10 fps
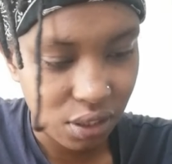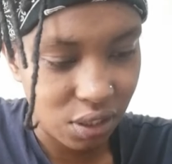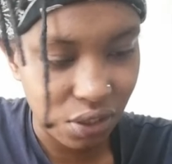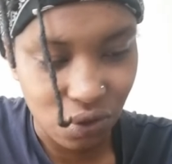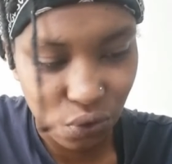
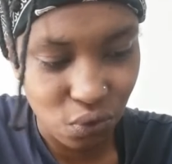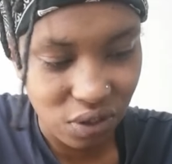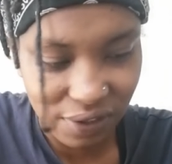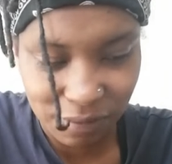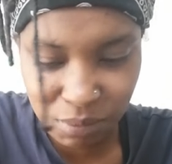You can do
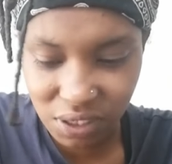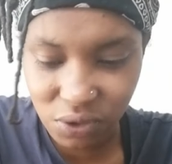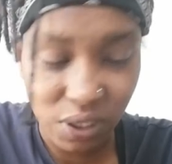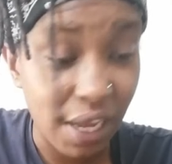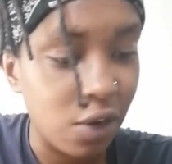stuff, be
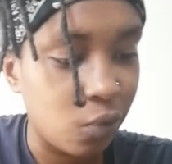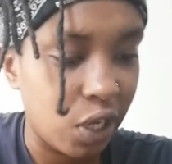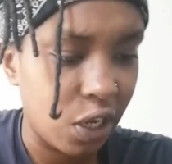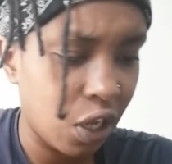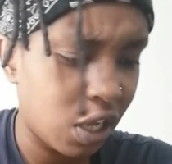chill.
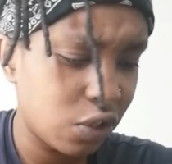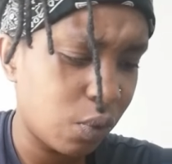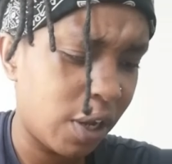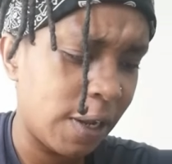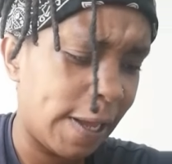Anyway, last one.